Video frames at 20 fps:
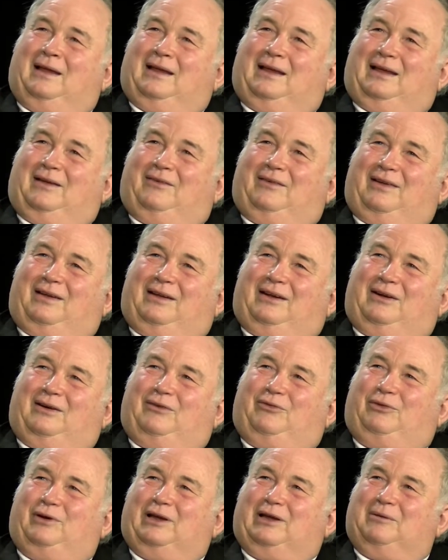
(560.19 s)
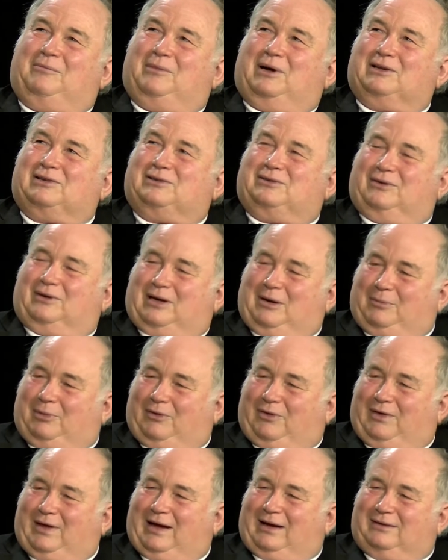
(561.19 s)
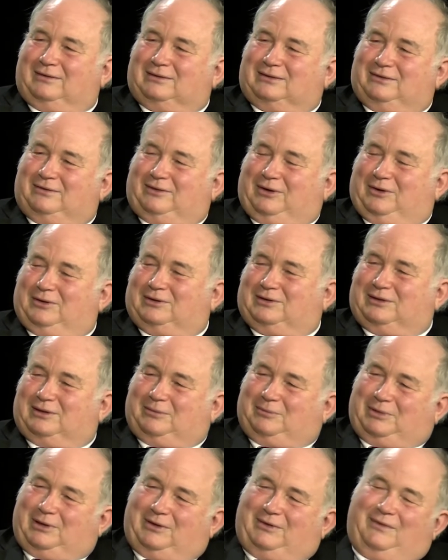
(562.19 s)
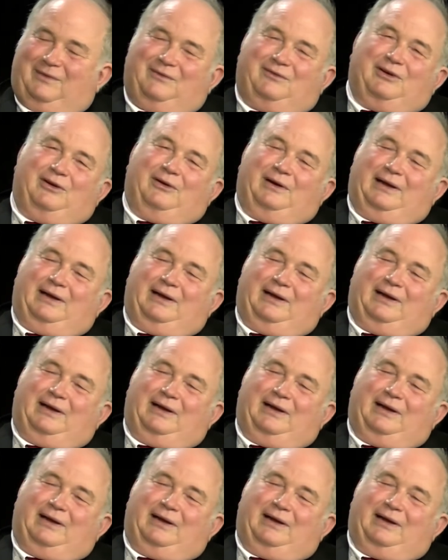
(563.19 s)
if we can muster a couple thousand votes, it'll be very